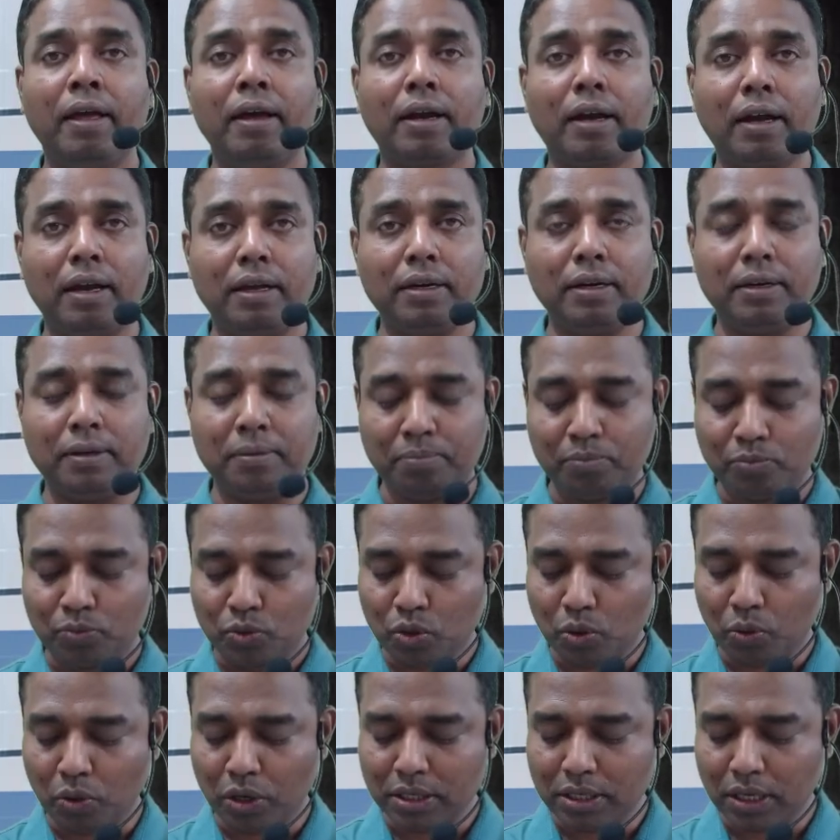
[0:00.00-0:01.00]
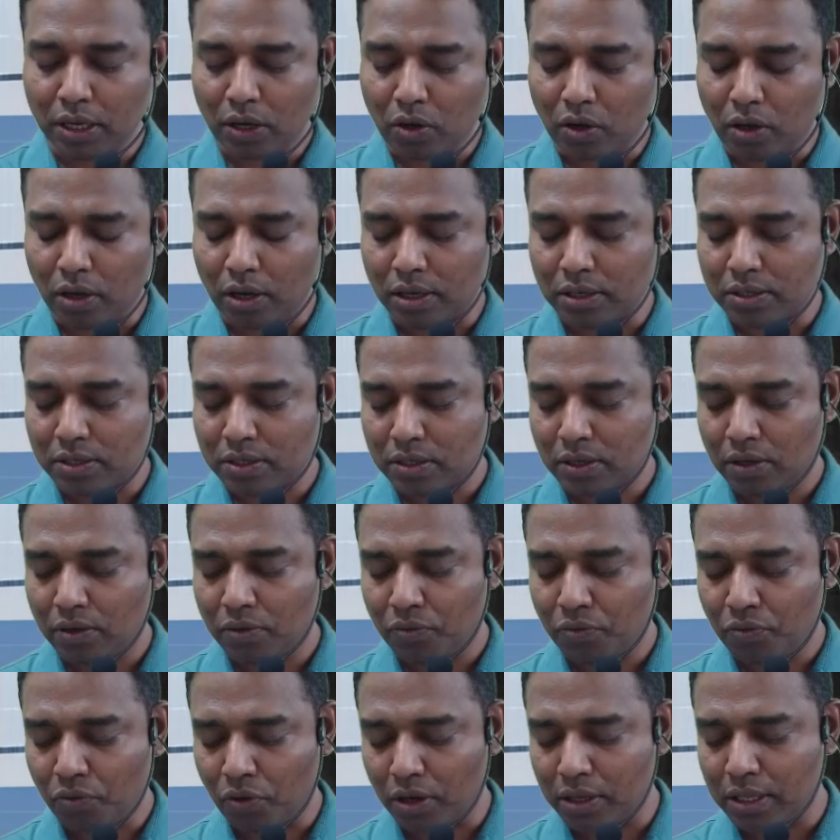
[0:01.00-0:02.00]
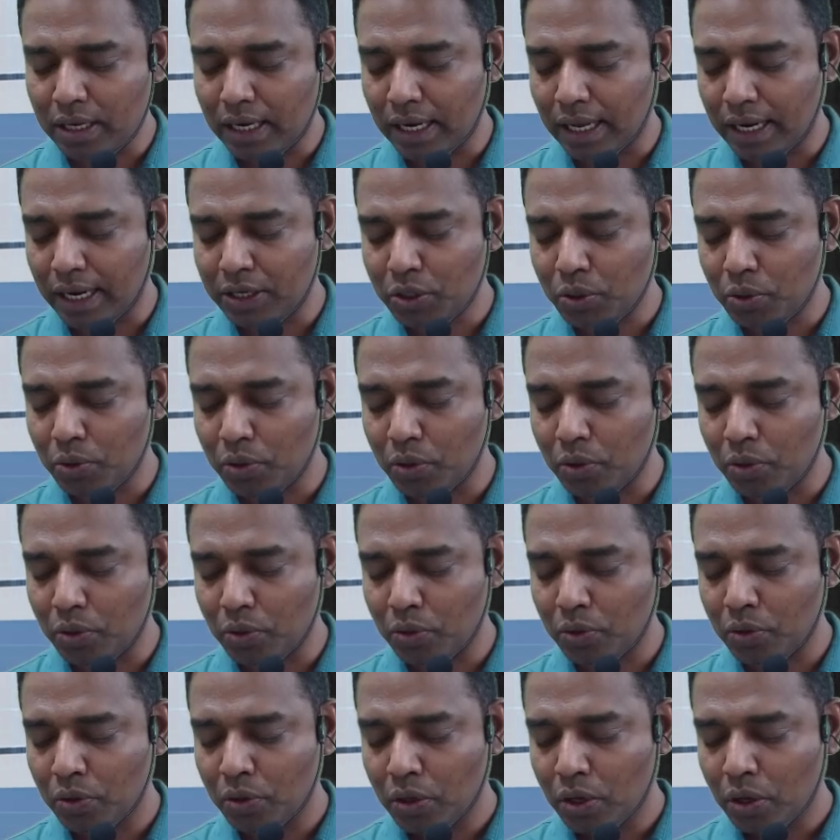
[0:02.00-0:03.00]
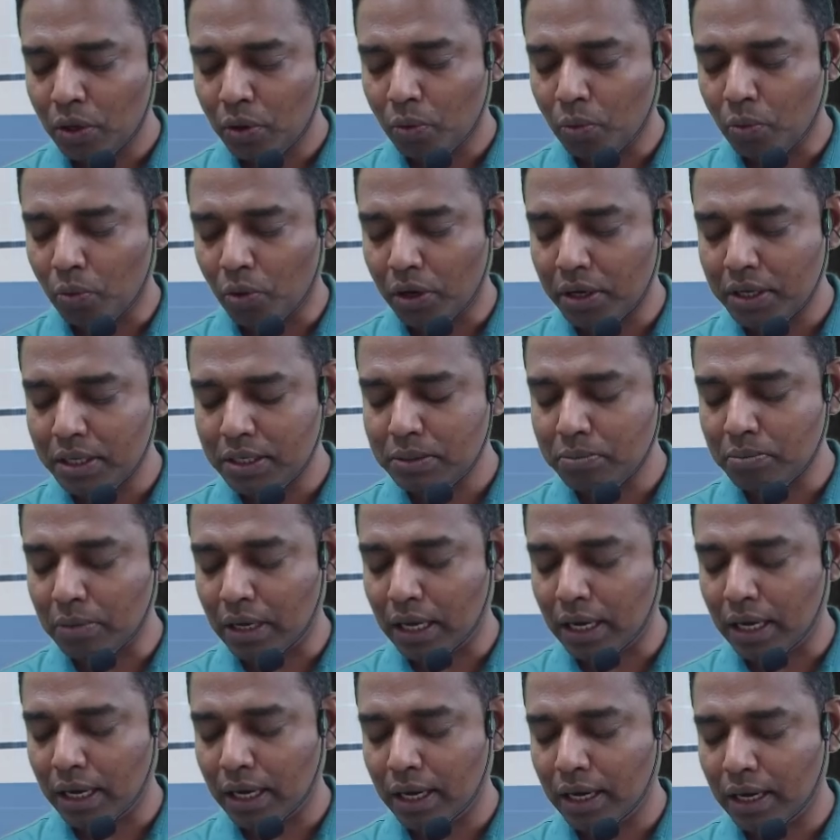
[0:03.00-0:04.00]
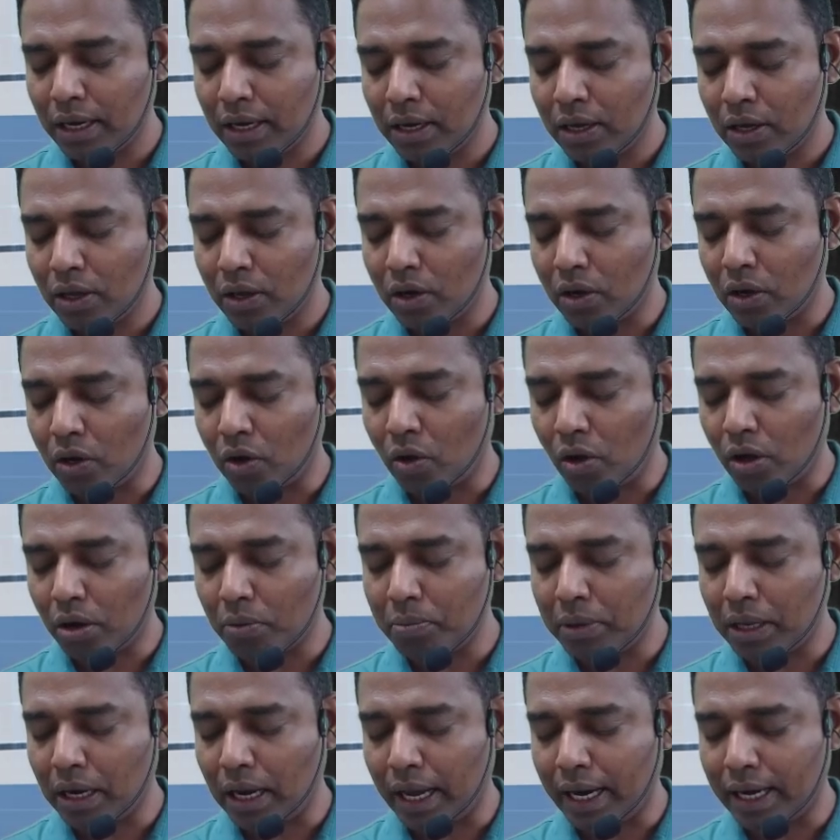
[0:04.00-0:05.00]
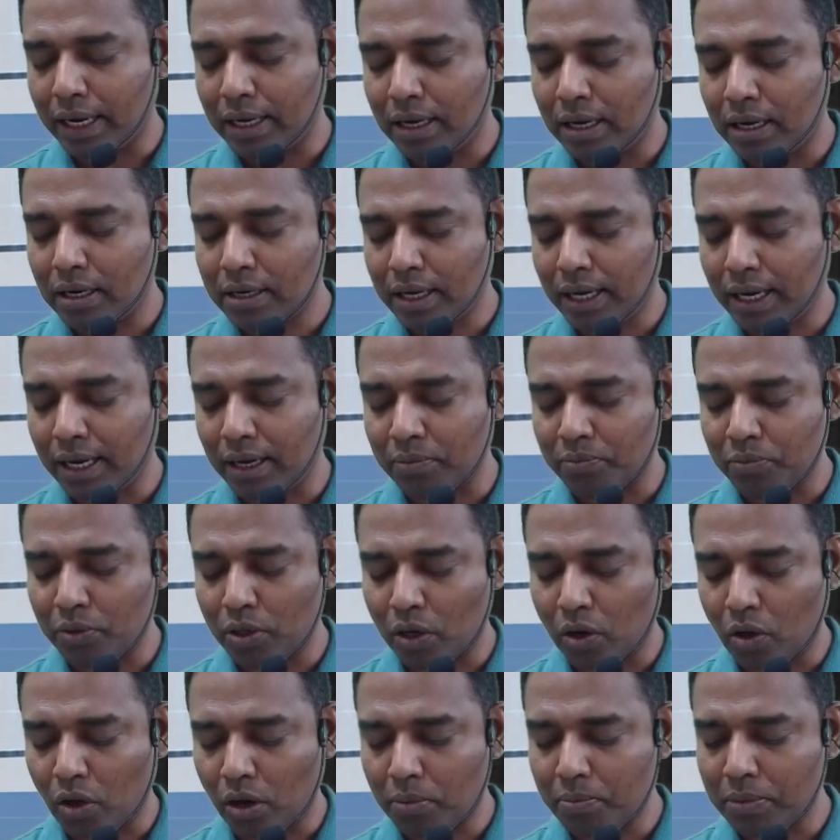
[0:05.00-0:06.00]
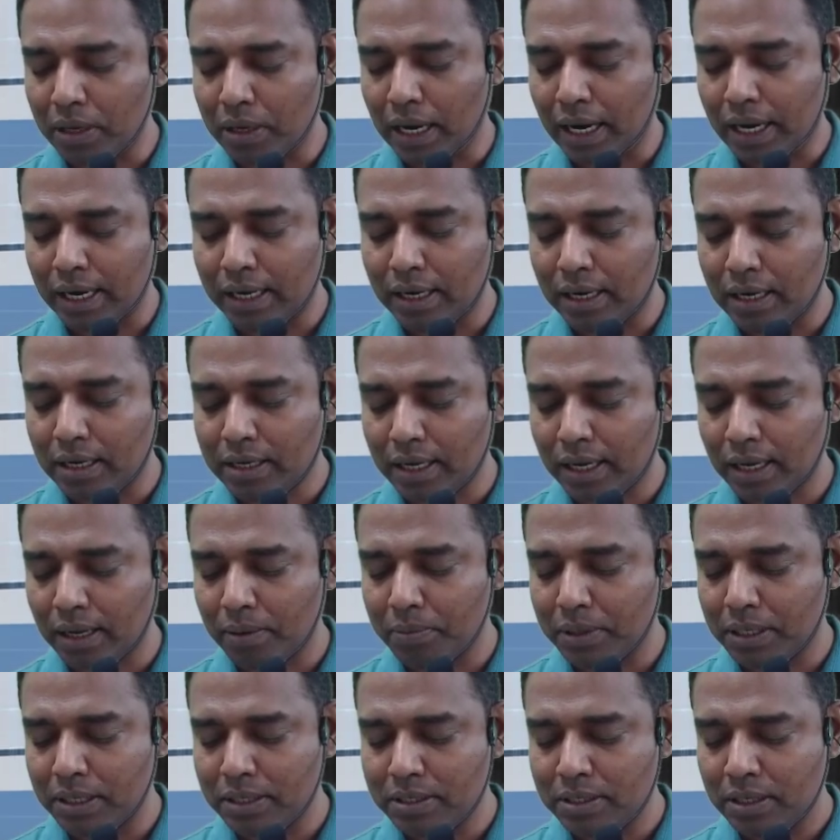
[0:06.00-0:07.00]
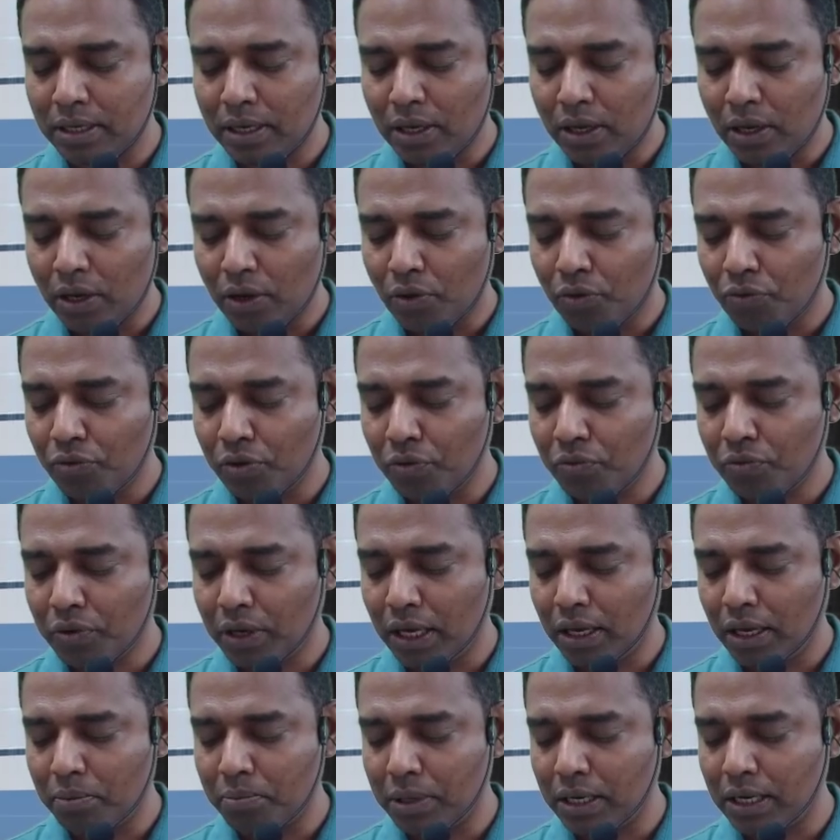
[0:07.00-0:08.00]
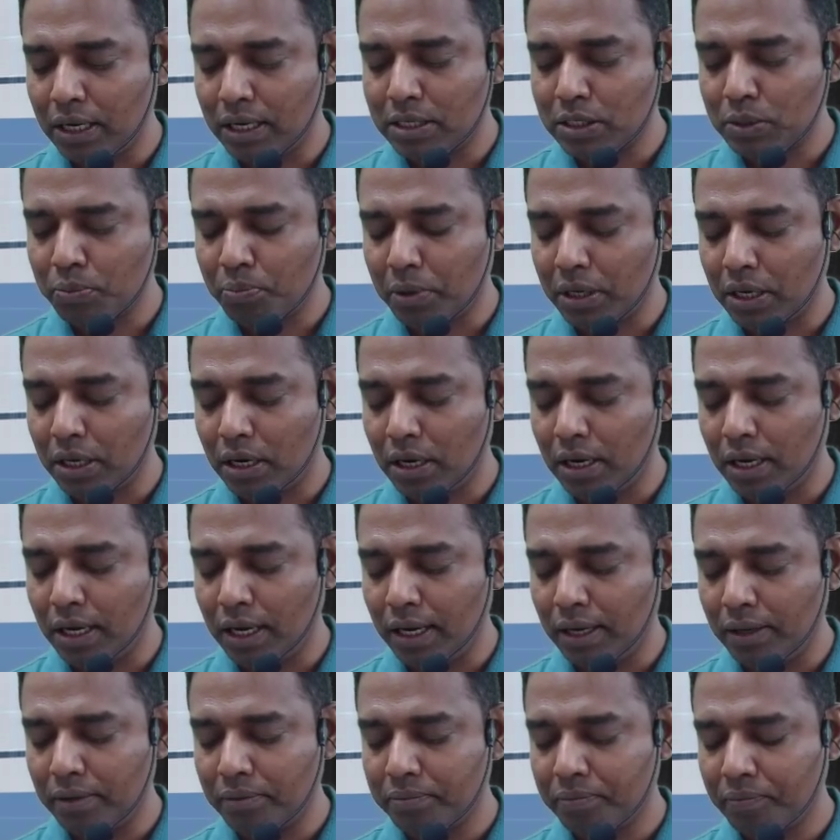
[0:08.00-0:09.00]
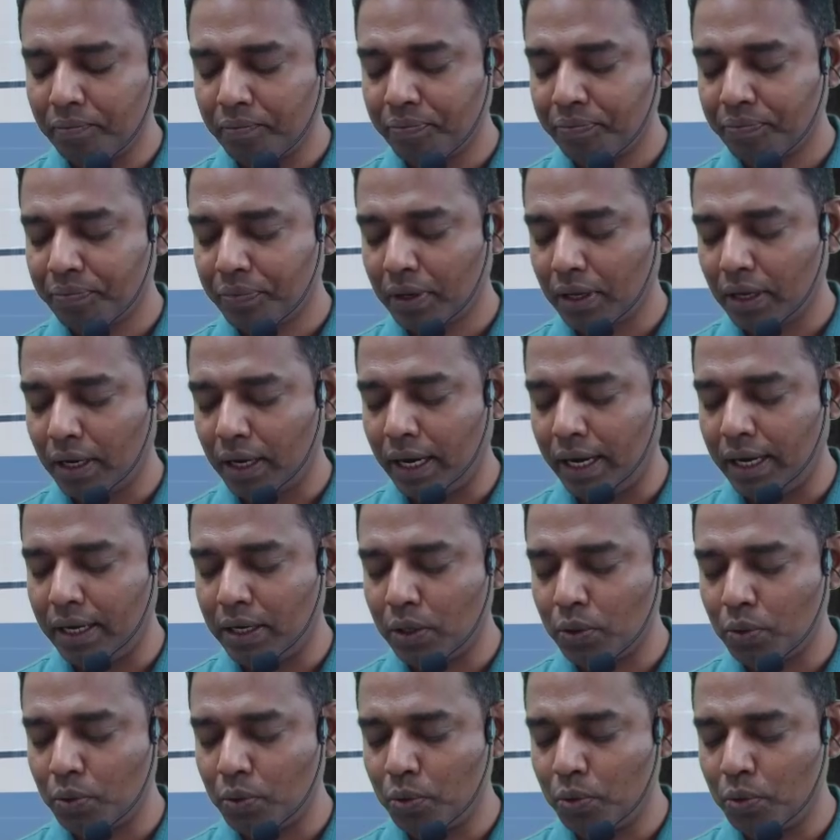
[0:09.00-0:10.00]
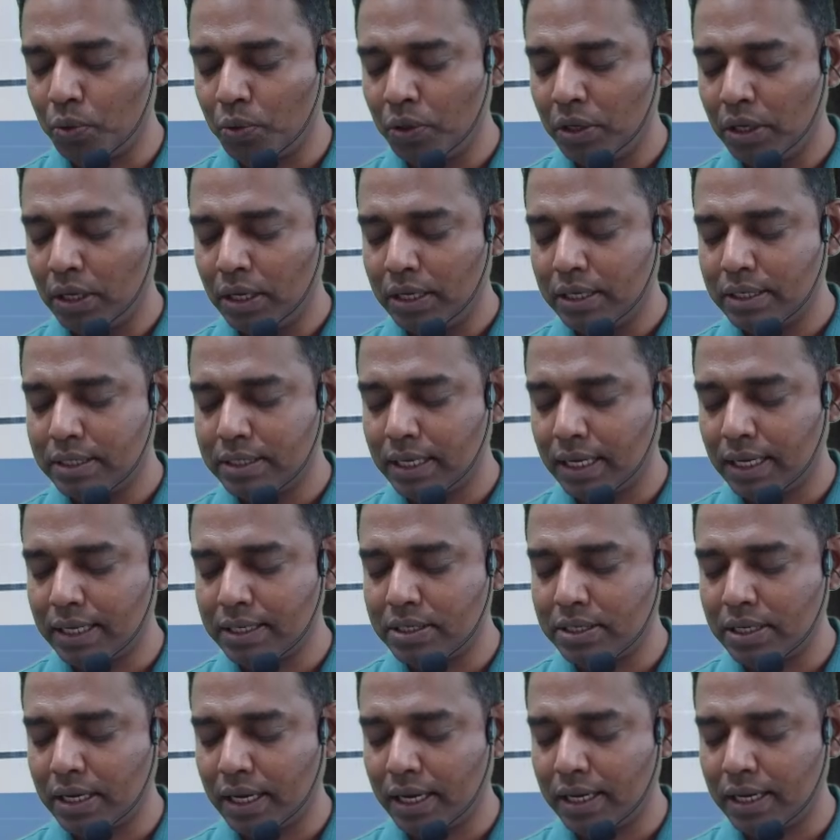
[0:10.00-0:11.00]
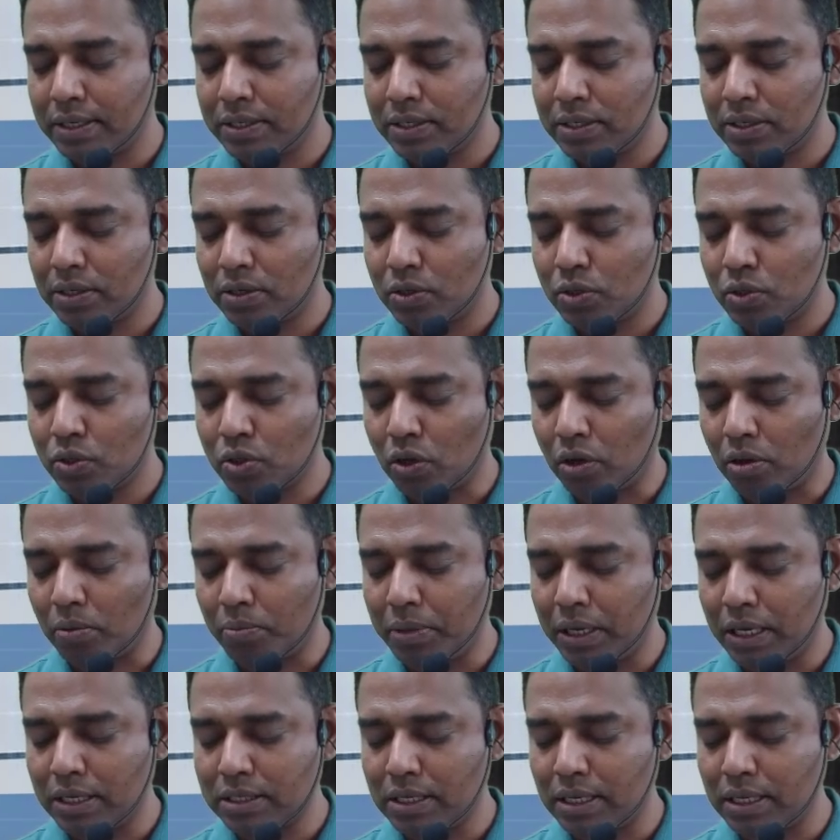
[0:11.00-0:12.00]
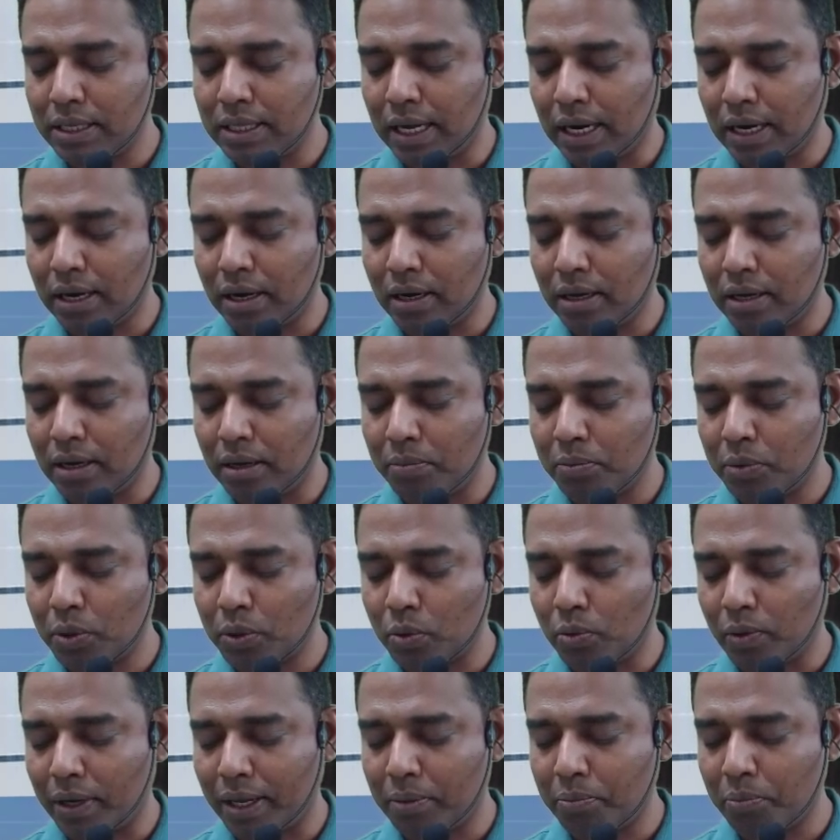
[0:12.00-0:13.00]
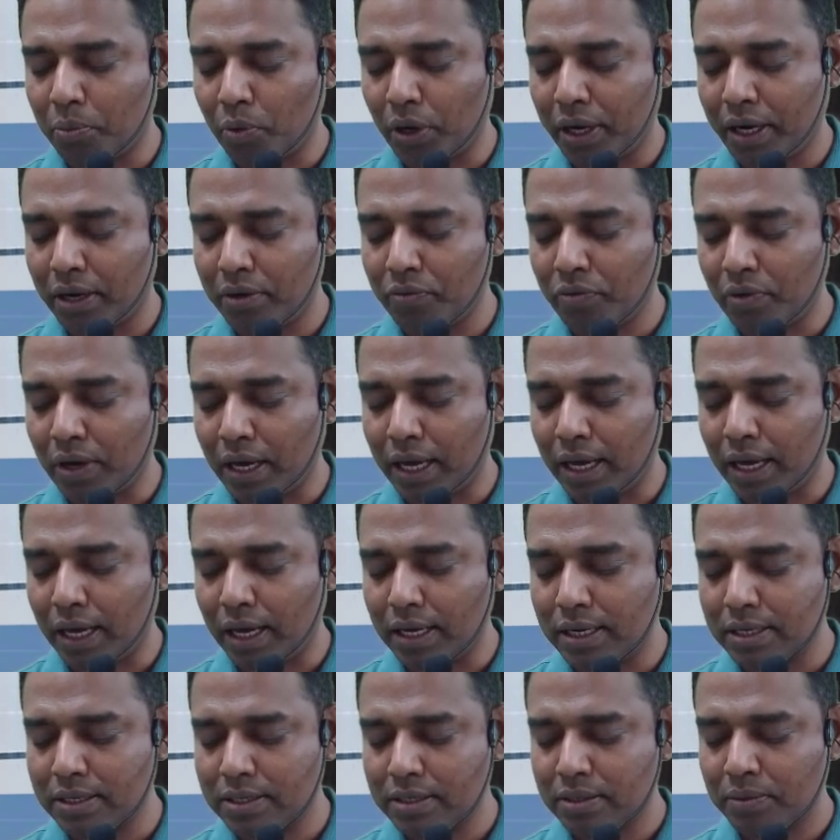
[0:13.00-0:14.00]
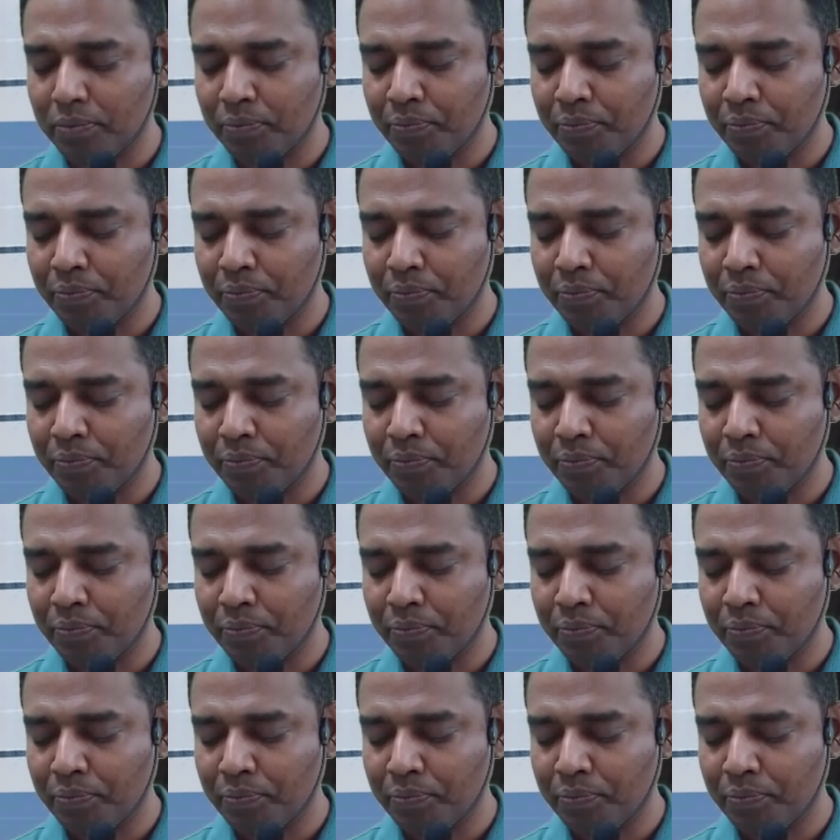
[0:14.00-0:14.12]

Clear? So what is the cost? For that I should know what is my normal idle time. The normal idle time is 15 minutes per day into 6 days. So obviously that will come to 1.5 hours.